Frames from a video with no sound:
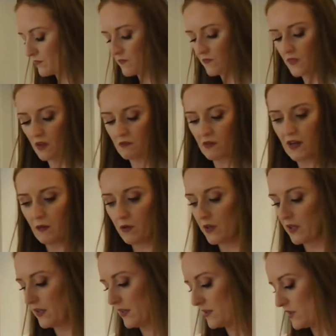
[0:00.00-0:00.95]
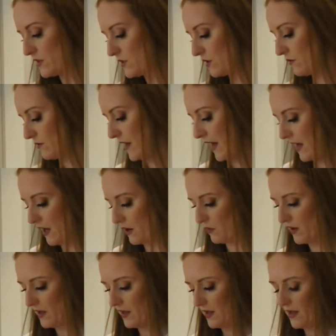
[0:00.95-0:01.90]
Right, what you need to do now
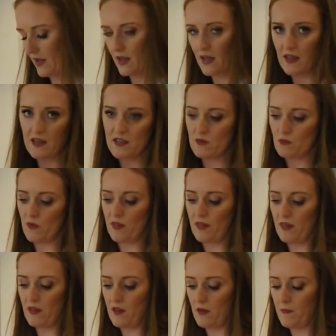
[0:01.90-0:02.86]
is with the